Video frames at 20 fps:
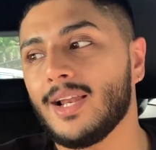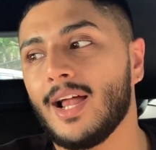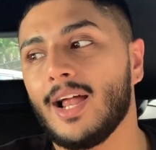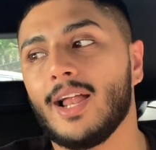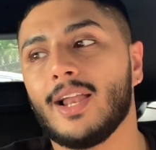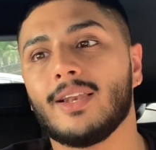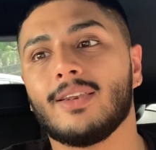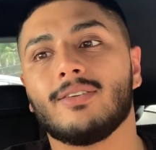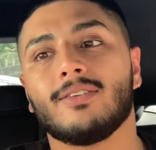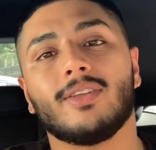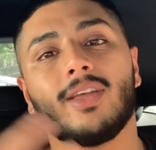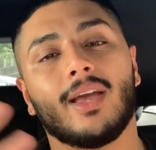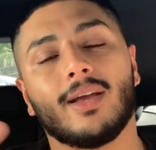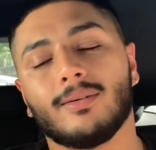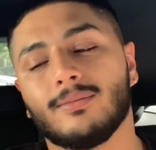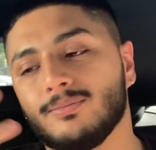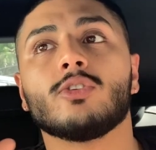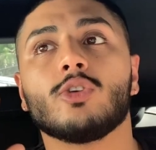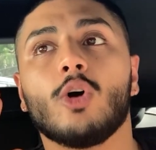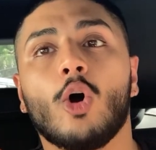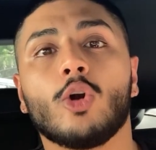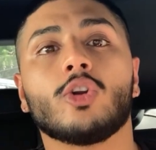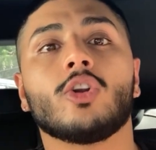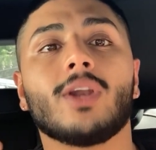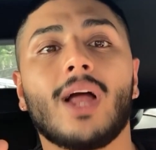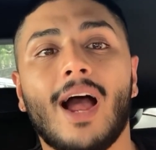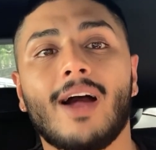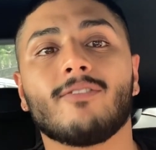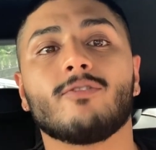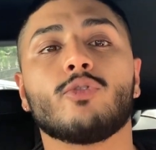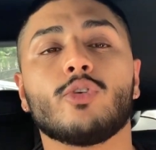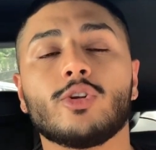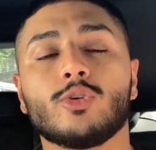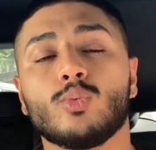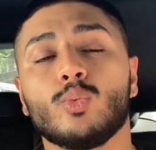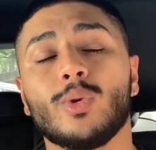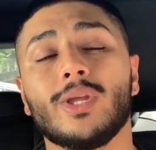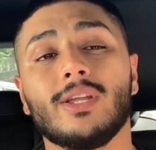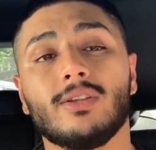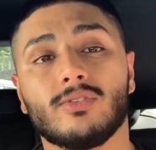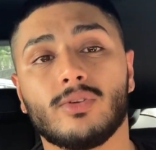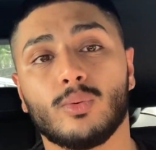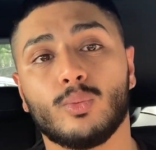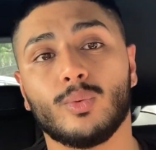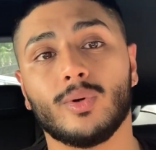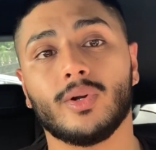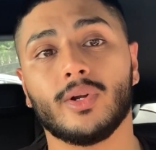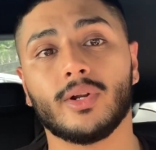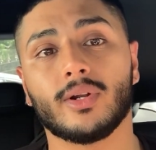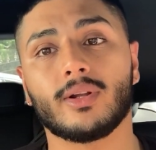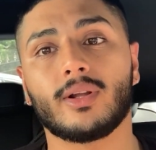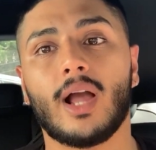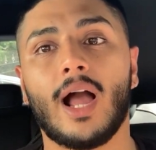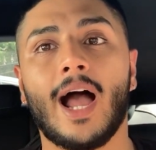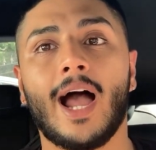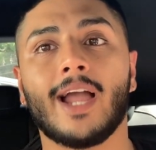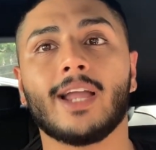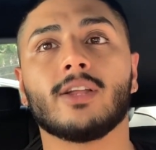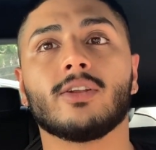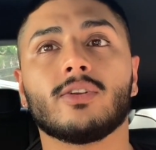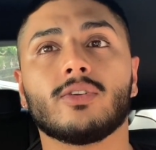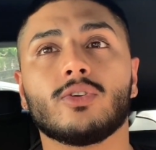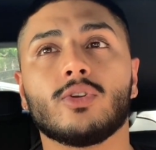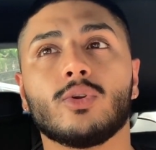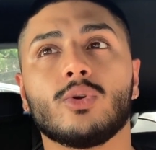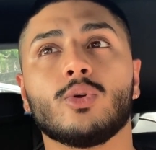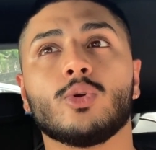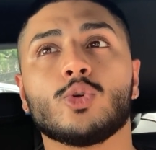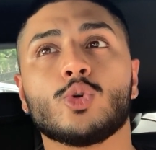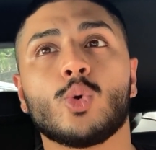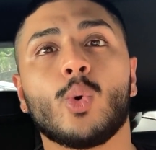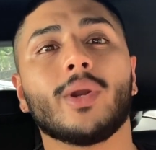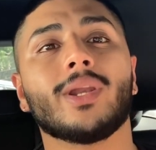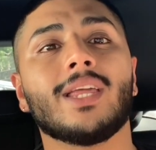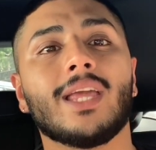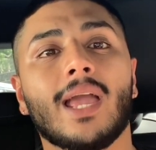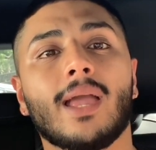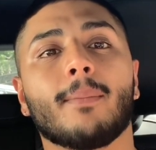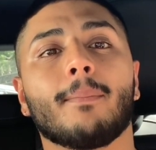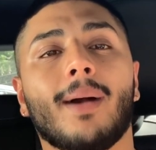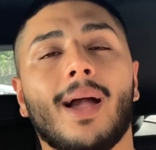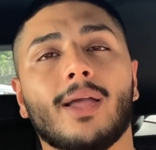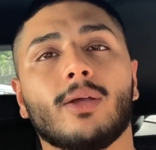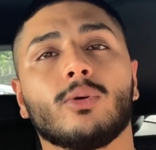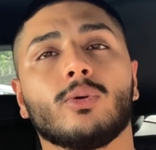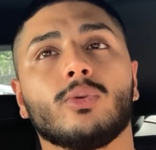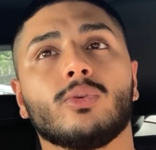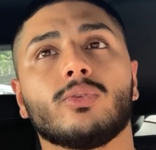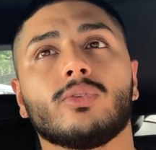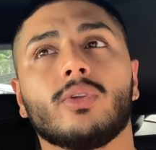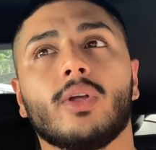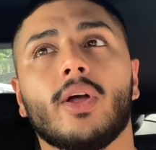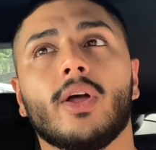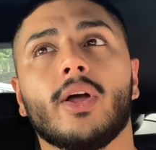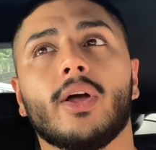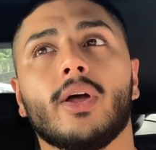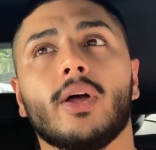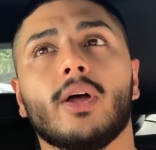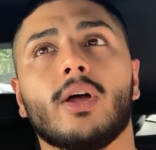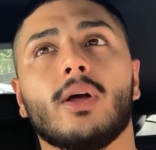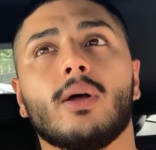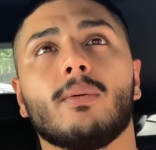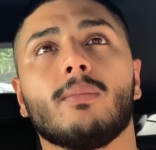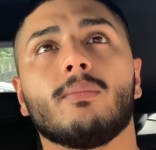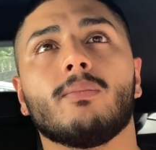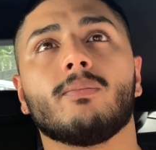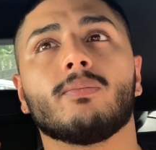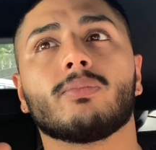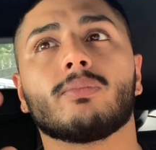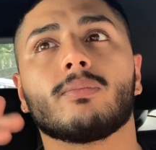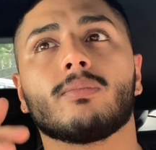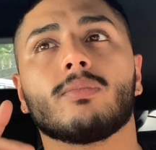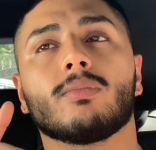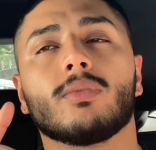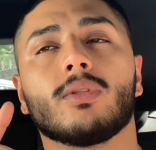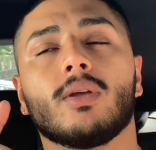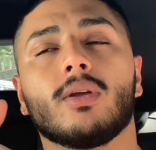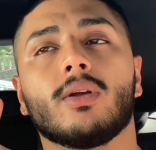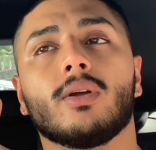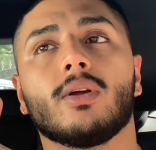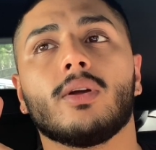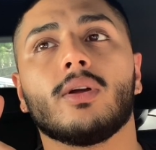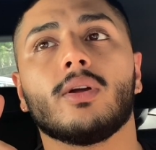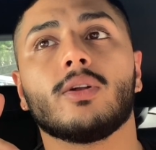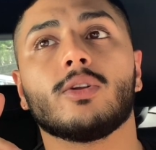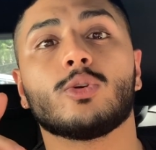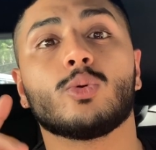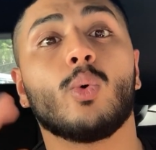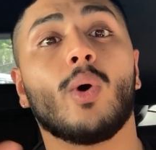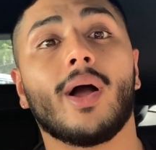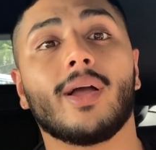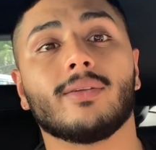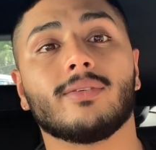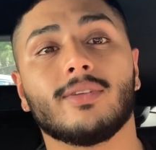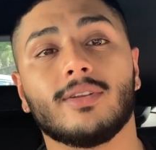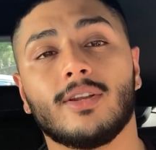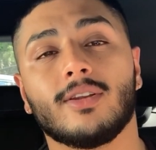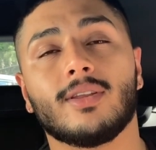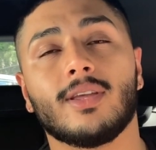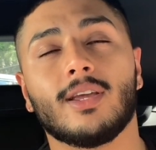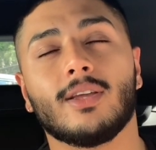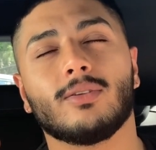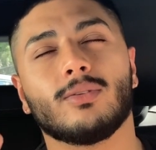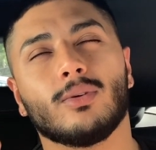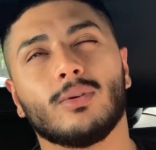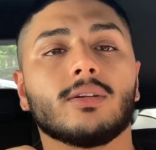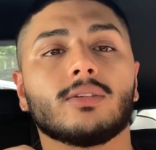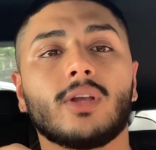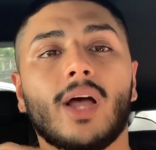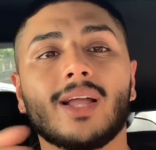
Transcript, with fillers: And yeah, so on an average week to work, I do twenty-eight miles um, twice in a day. So, so